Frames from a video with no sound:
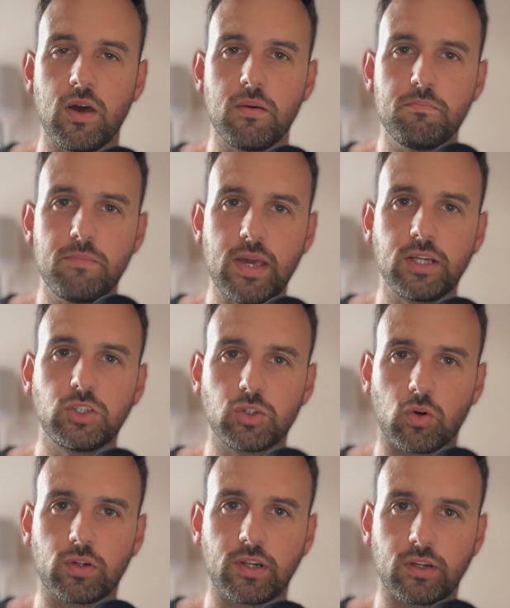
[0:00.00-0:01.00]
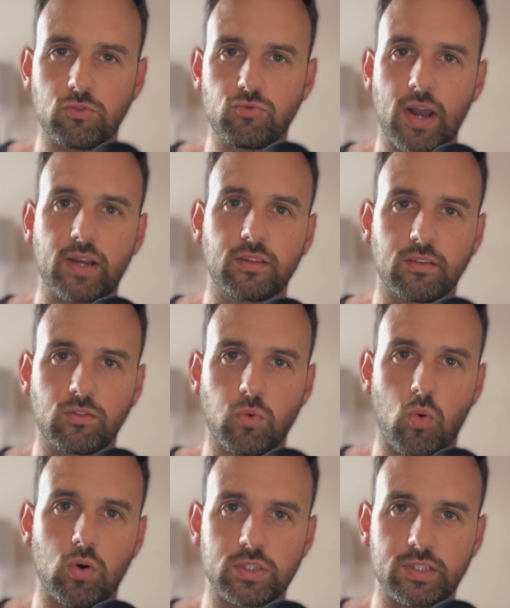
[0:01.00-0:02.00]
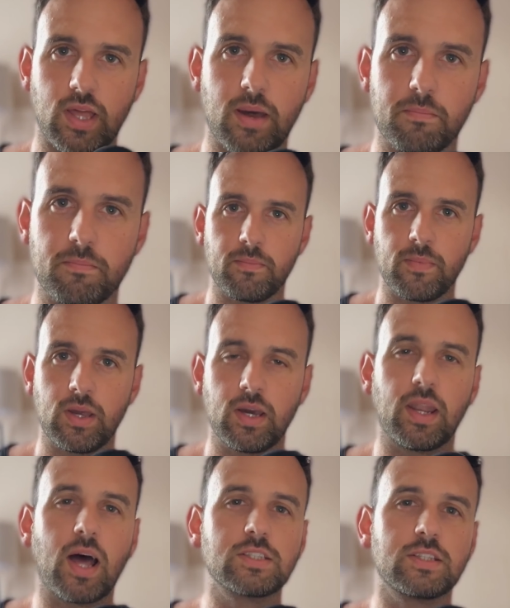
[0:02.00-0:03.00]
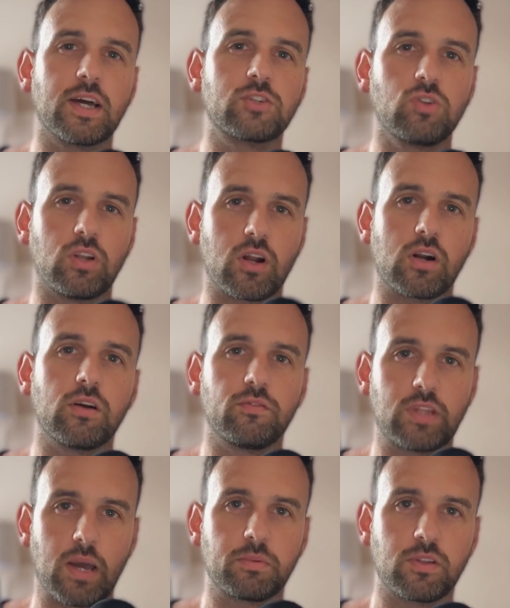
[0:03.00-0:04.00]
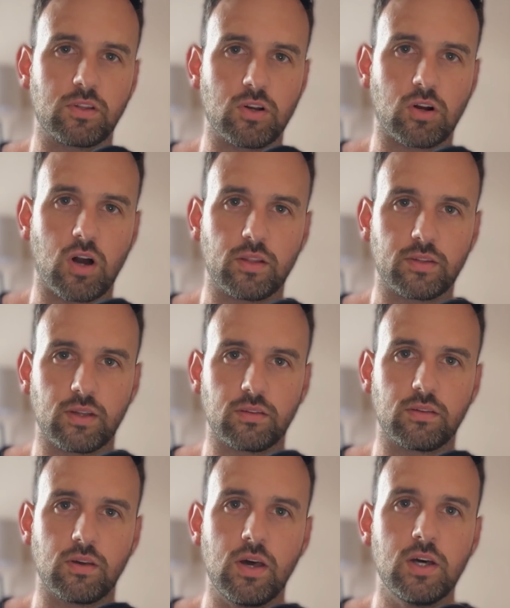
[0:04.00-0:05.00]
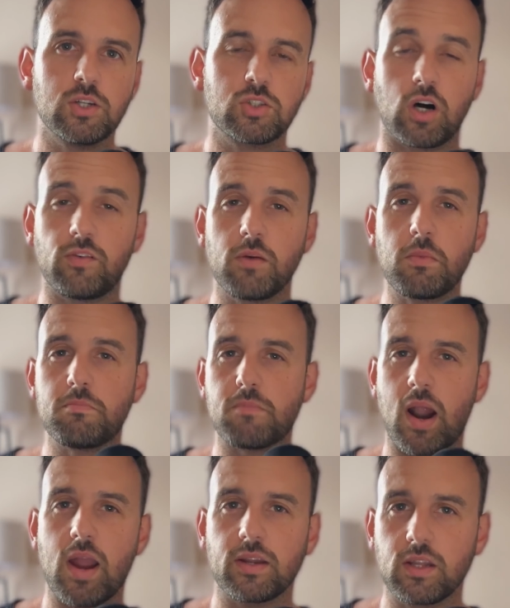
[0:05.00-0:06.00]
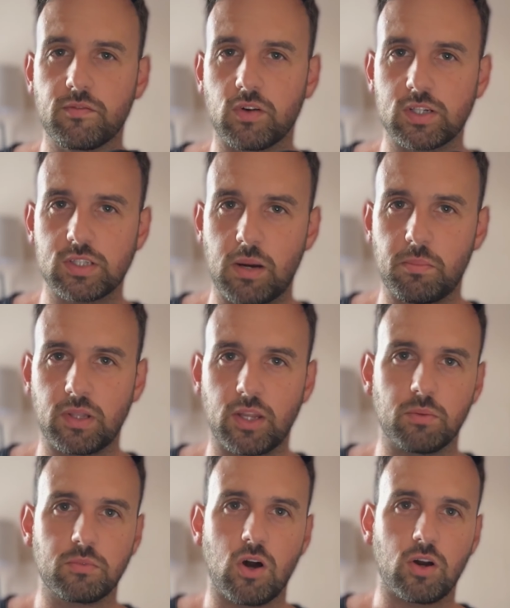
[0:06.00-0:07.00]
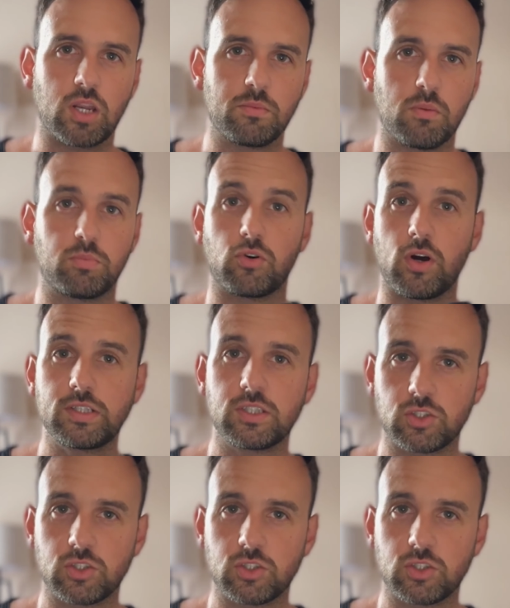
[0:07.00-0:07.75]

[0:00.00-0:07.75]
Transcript: make sure to direct it towards them. It adds an extra layer of depth to your content. So if I'm in marketing, for example, and I'm talking about pricing